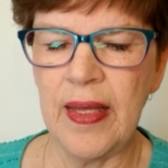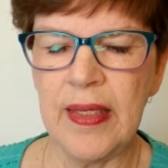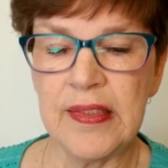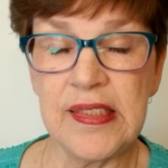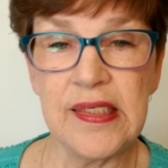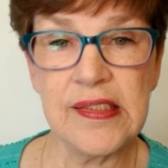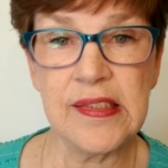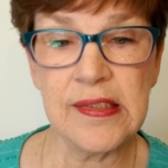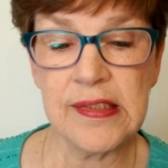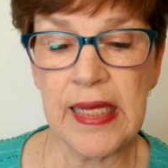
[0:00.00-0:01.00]

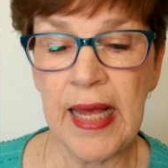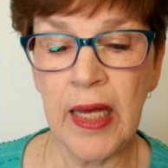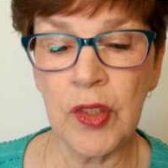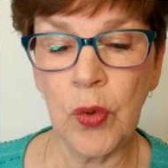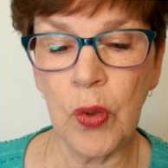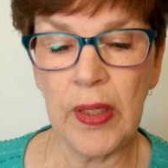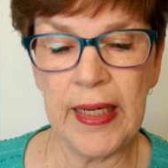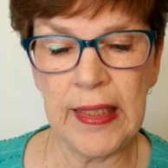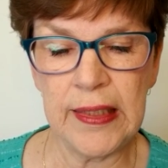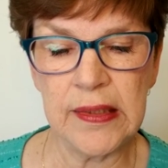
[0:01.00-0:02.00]
Citizens and or
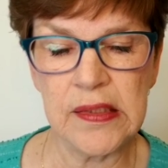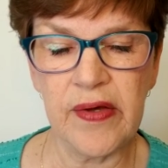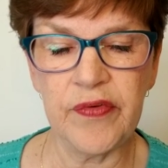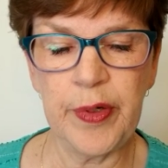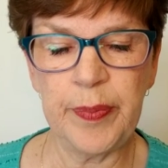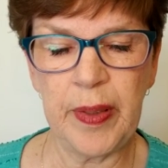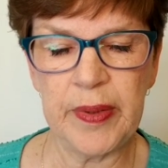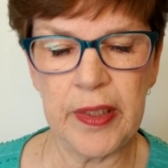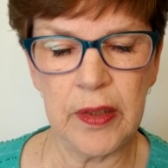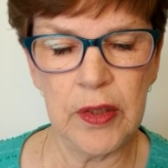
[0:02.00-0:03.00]
aliens of the
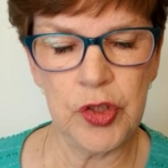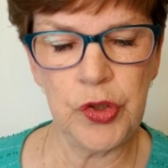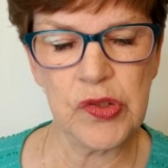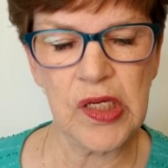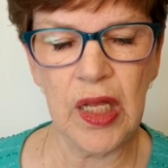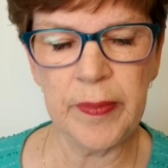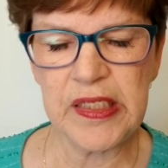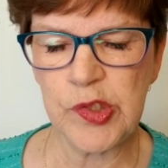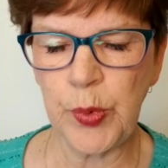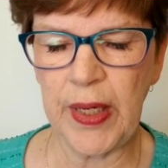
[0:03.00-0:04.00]
Republic, do you solemnly
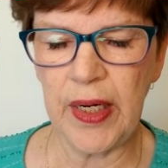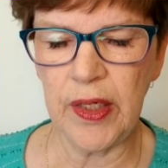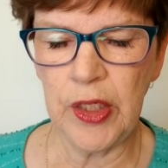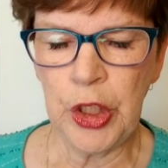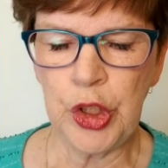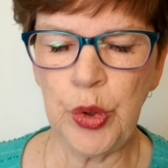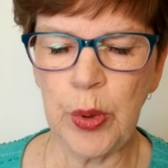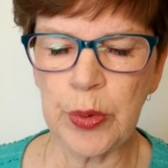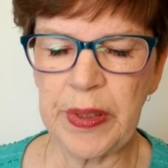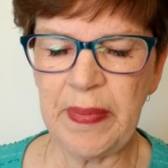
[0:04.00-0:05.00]
swear you will
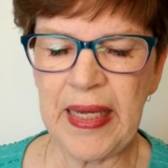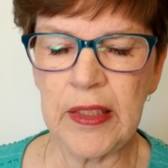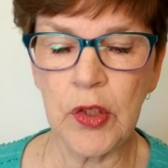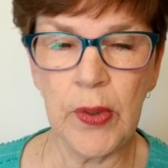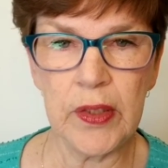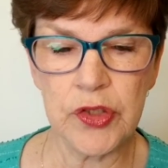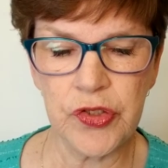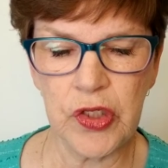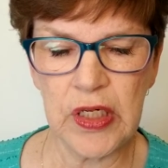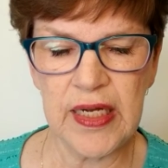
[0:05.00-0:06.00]
remain loyal to the
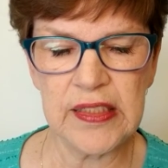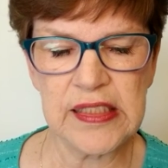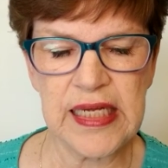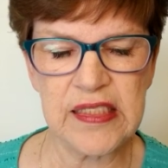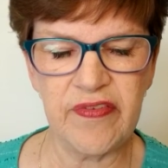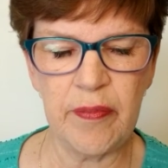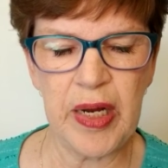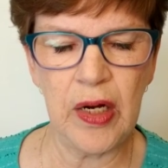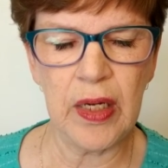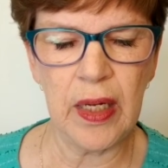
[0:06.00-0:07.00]
United States of
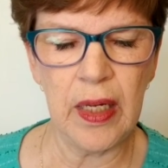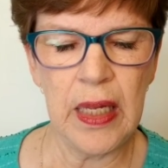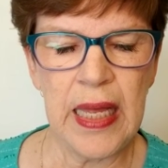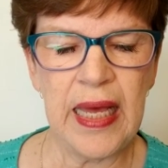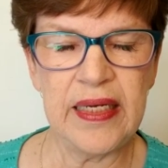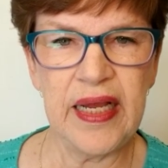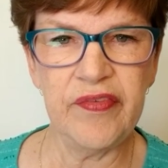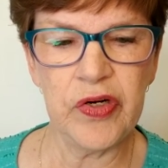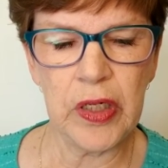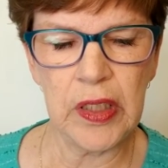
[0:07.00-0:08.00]
America and
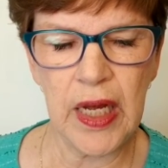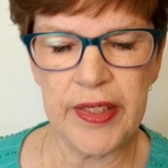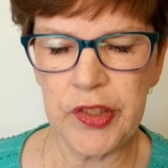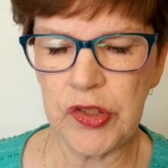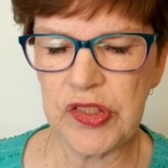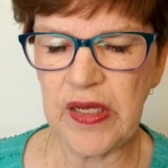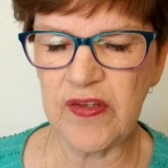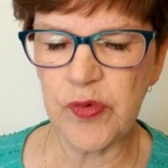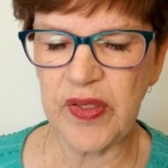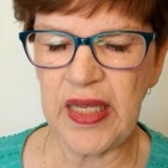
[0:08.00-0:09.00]
never align
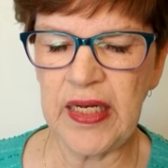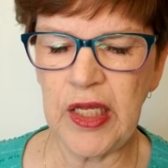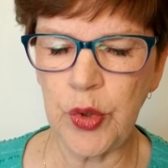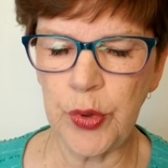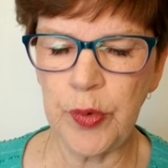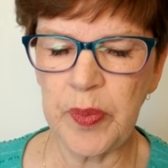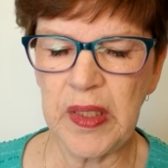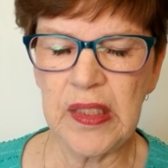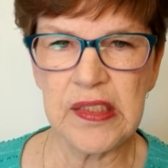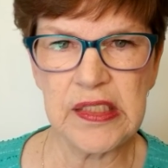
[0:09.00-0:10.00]
yourselves with any group,
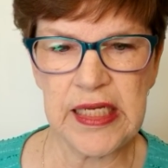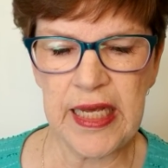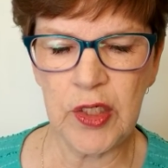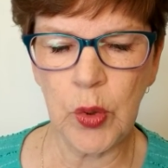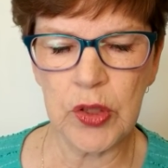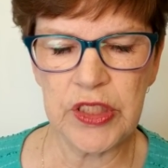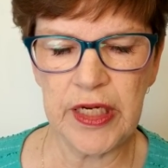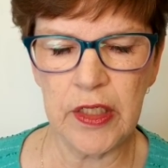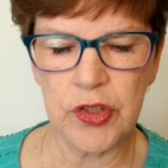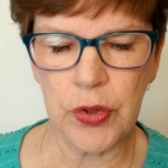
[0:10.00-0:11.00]
state, or
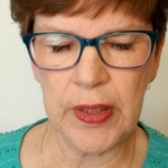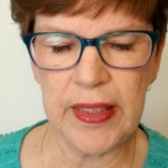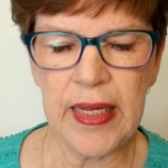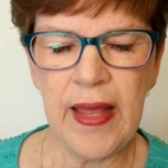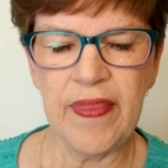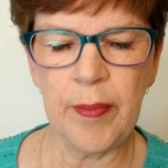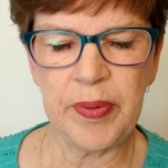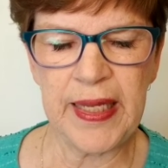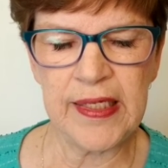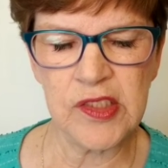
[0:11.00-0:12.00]
territory that
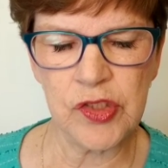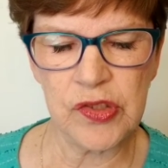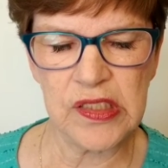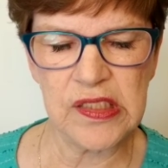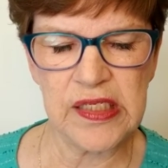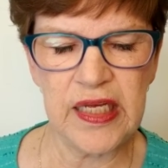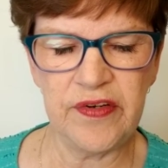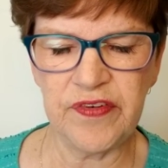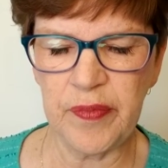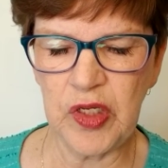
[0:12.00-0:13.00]
plans to secede
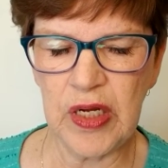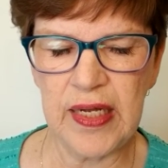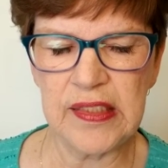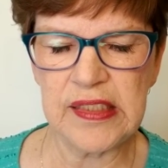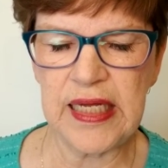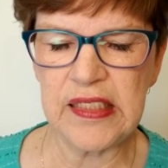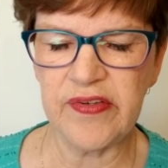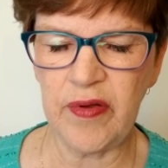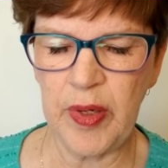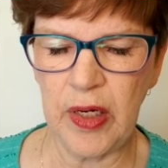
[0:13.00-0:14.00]
from the United States of
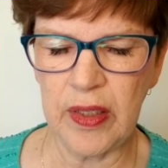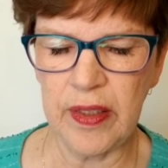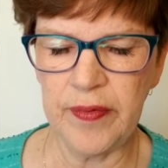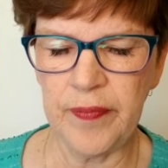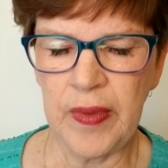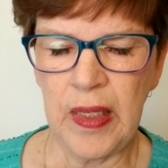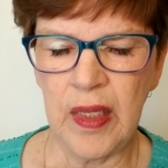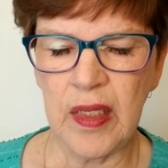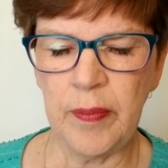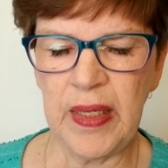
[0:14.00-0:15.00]
America?
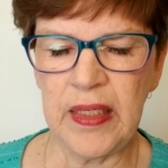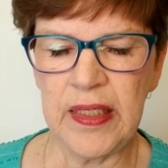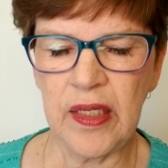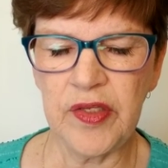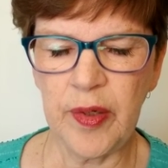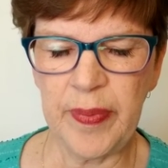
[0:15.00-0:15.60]
The men yelled their